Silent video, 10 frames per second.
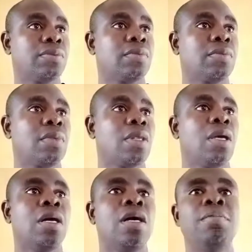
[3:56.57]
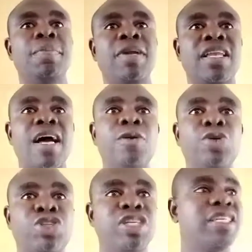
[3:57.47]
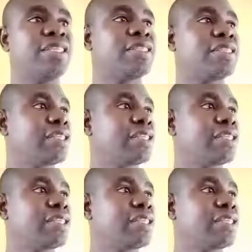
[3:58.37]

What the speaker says: Biblical allusion is seen